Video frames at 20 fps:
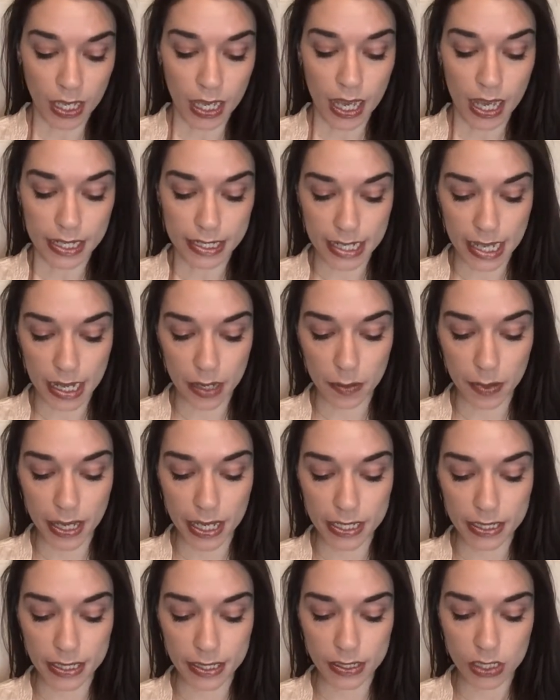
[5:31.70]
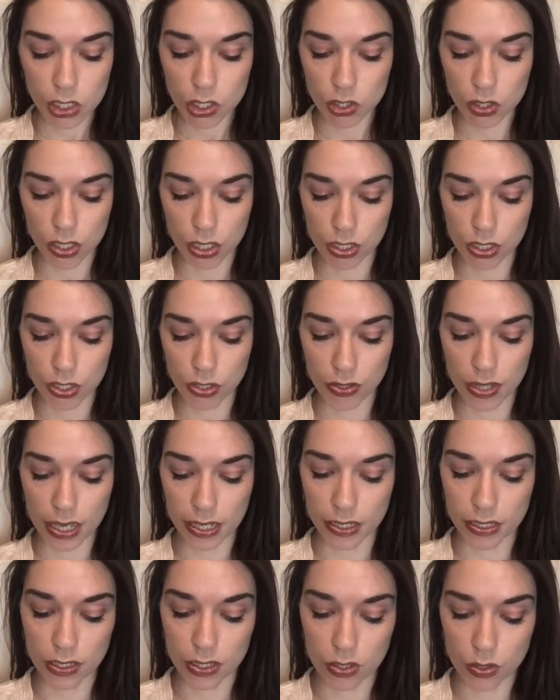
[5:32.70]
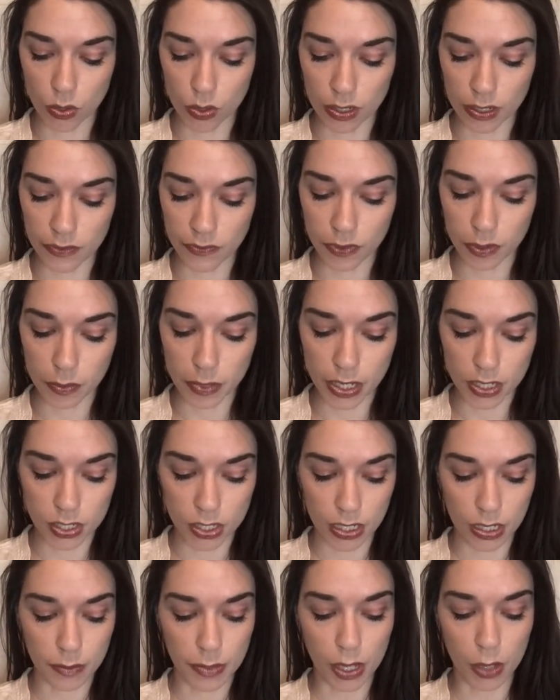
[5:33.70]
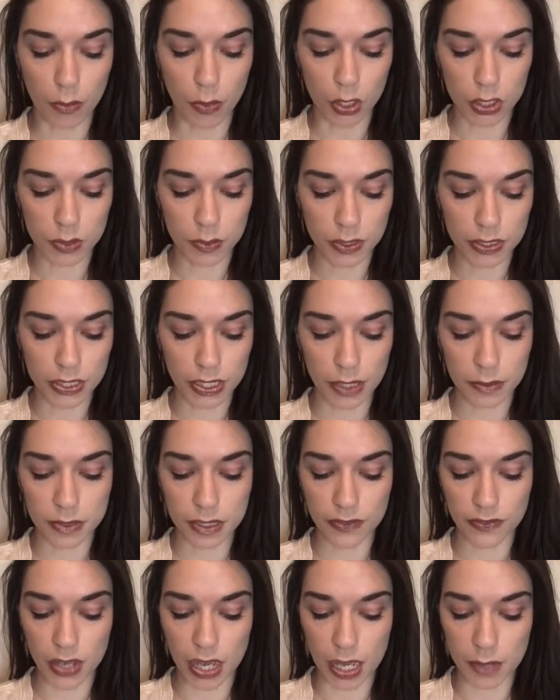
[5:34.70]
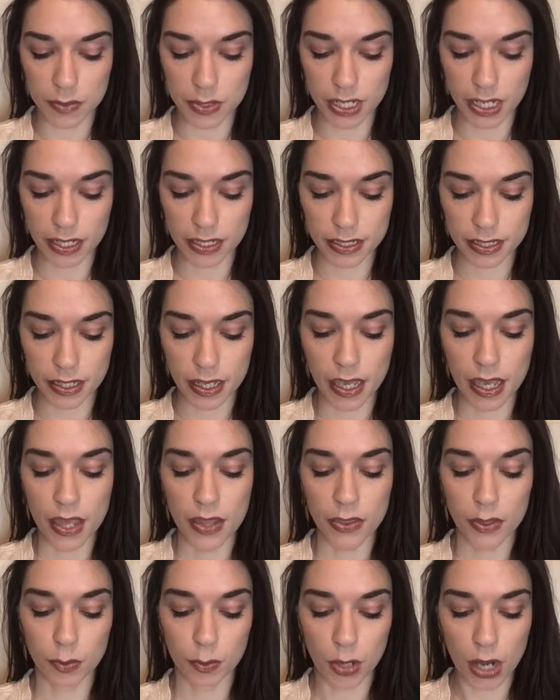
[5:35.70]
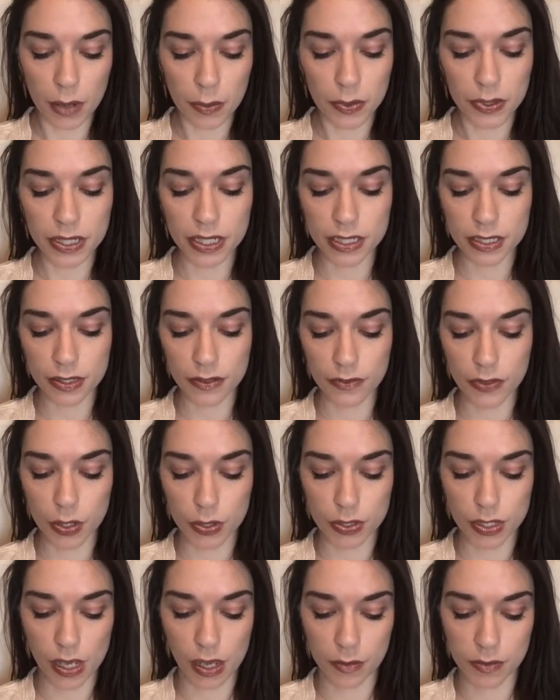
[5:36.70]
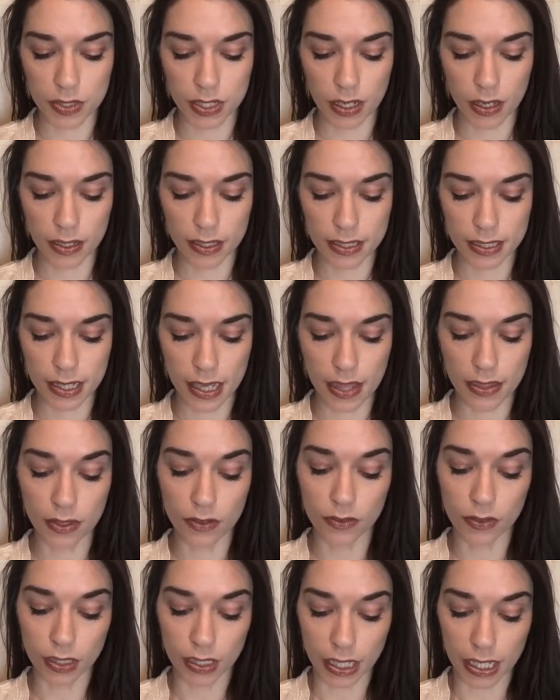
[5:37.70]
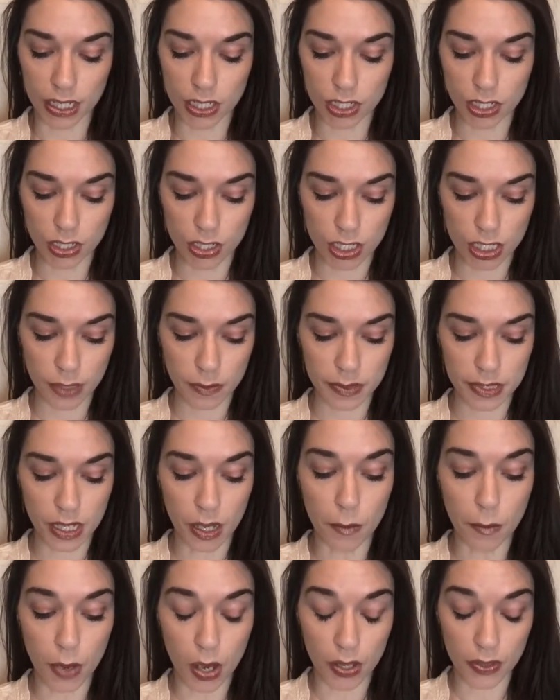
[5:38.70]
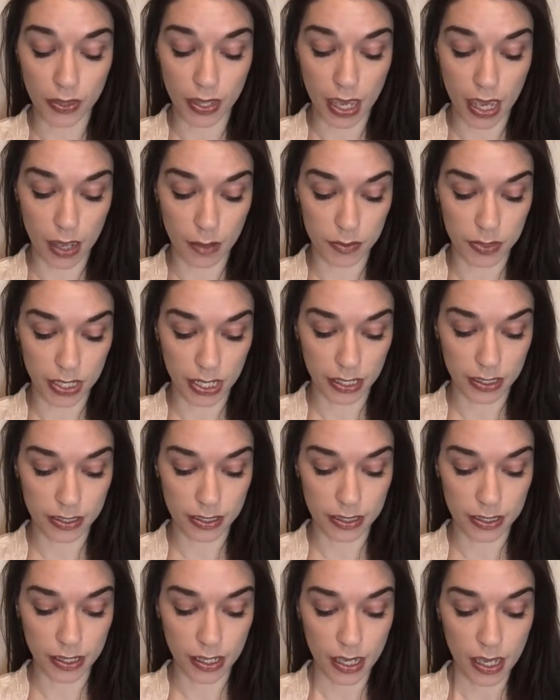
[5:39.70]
A database is a structure that can store information about multiple types of objects, the properties of those objects, and the relationships among the objects.